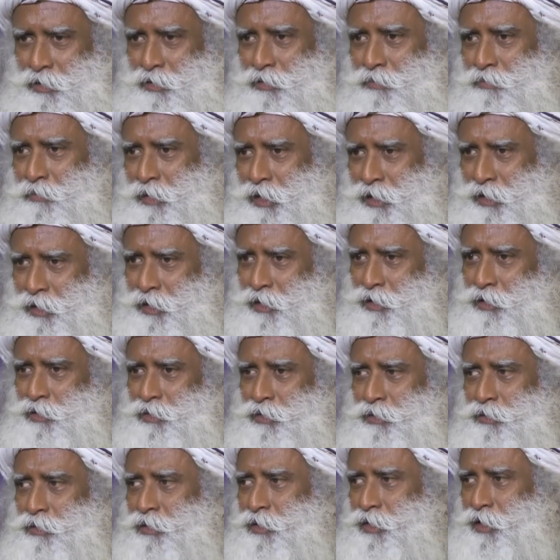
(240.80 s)
are making
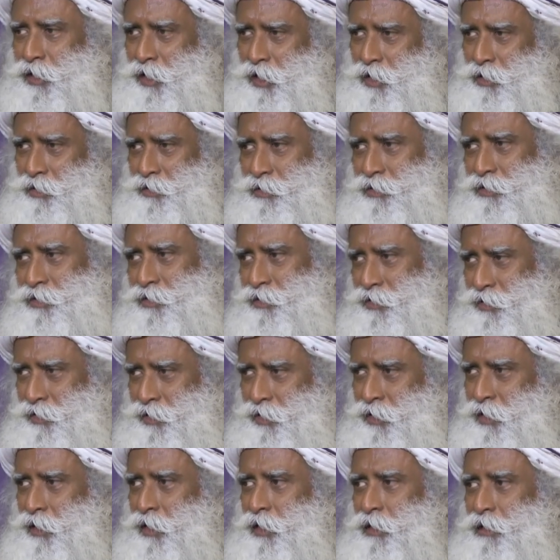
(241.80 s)
a
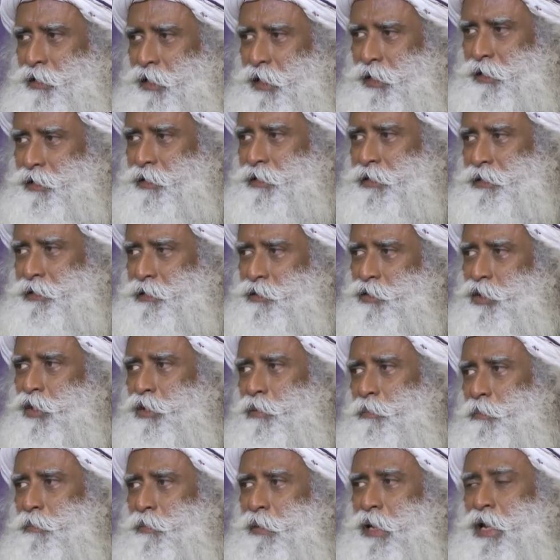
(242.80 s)
case that it is
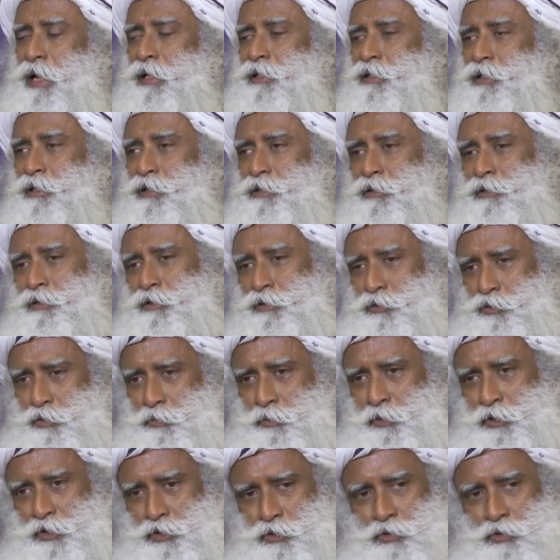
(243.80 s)
not practical to be